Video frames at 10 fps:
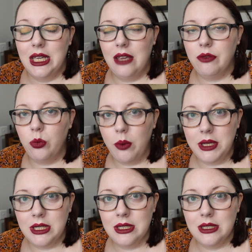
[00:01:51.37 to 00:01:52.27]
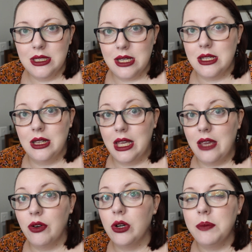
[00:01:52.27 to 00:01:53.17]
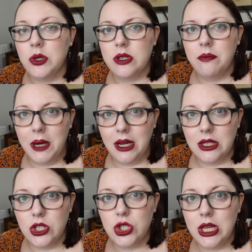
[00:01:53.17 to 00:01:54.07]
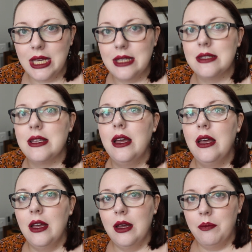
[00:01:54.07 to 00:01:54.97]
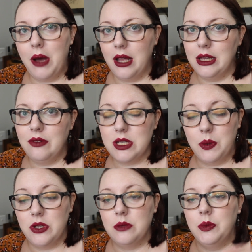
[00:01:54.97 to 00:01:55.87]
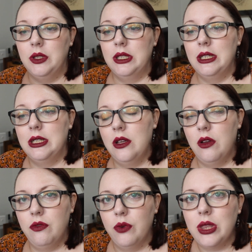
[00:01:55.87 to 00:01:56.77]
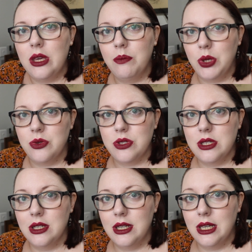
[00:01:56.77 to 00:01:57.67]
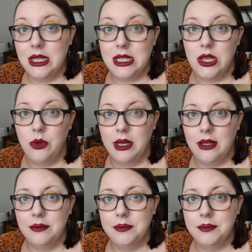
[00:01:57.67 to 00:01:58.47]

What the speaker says: if a woman doesn't leave her abusive partner, she is partly responsible for the abuse continuing.